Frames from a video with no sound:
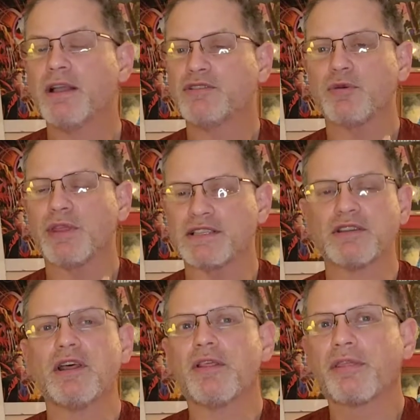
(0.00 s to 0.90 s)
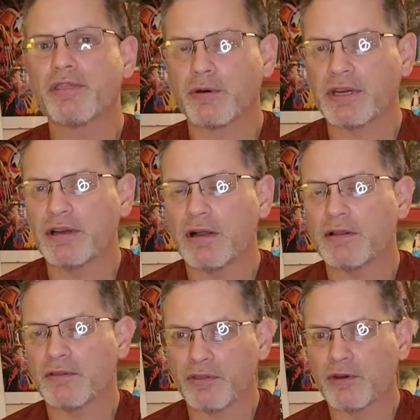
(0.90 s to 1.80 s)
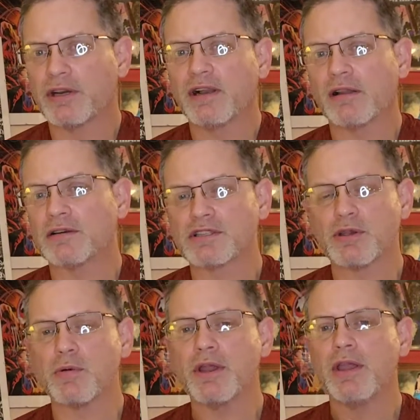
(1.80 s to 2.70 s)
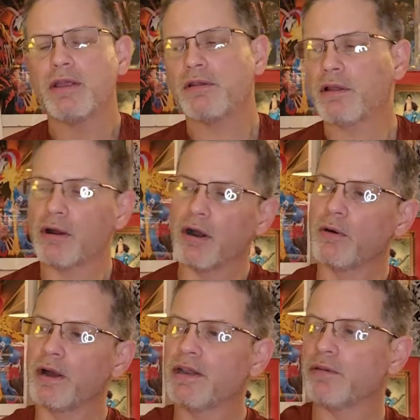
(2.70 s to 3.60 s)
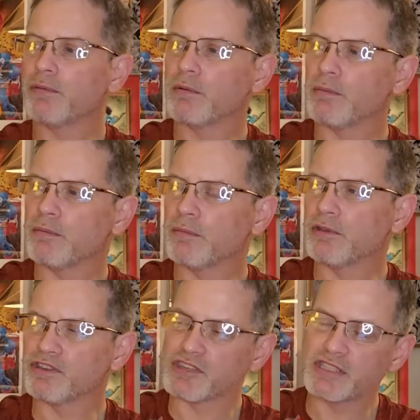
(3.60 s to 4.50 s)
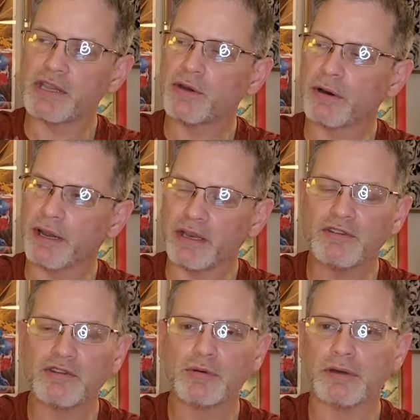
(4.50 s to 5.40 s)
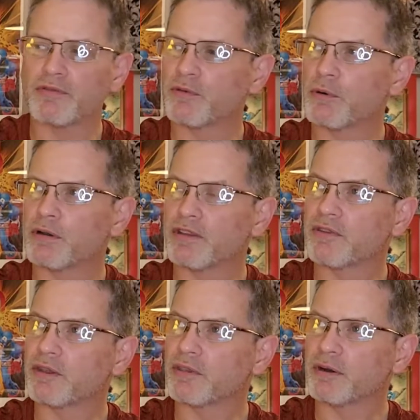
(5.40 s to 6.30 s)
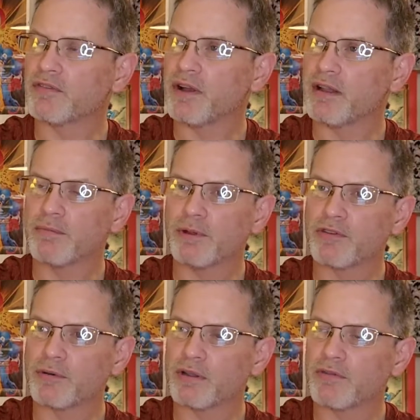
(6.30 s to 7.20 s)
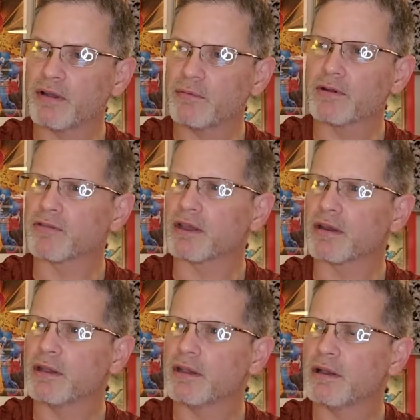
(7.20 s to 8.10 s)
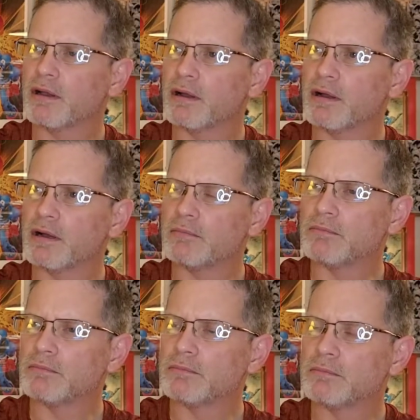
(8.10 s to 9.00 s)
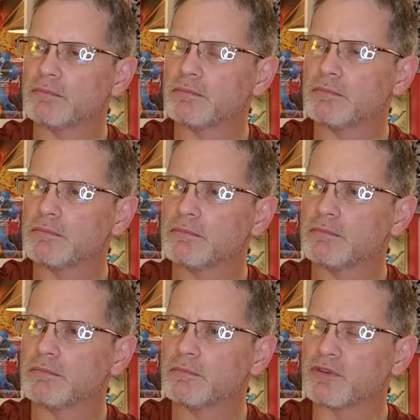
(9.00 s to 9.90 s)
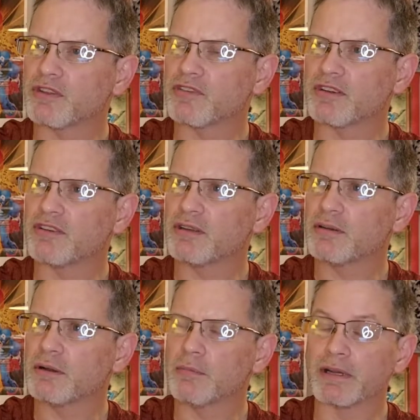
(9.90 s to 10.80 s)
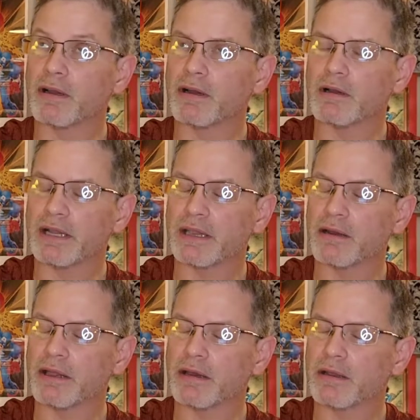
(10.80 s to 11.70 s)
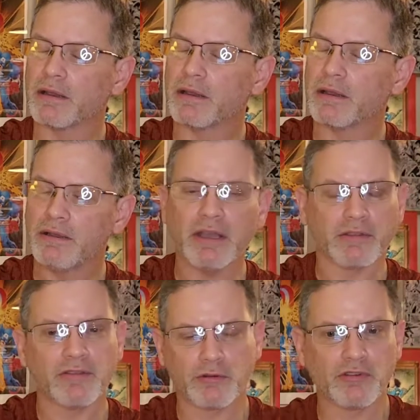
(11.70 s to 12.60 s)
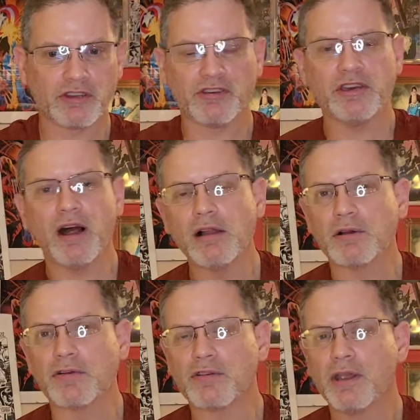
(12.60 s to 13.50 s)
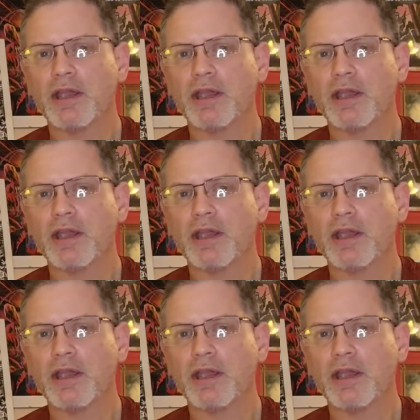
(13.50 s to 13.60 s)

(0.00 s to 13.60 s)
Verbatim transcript: So that's another $30. $30. So already let's just say you're into it for, let's say, a 35 plus 25. What is that? Um, was that 60? Oh my God, I can't add. Yeah, so $60.